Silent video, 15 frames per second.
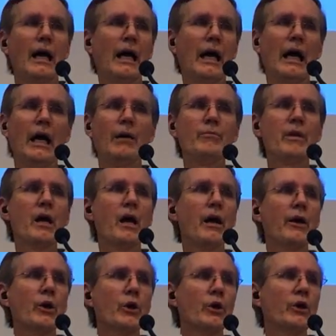I'm
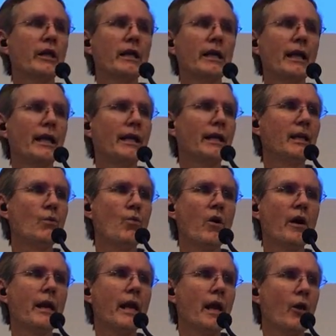not hurting
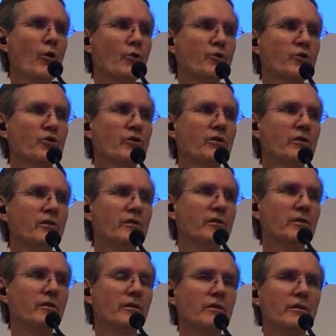anyone else
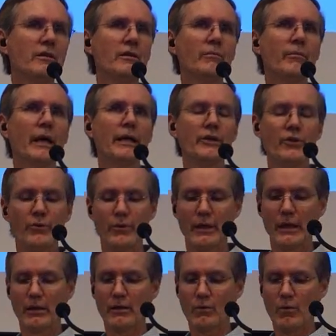by
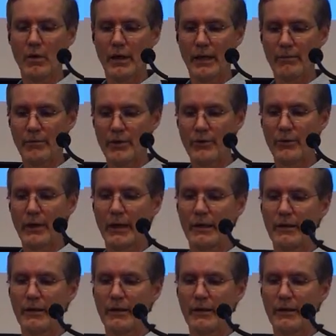doing what I'm doing.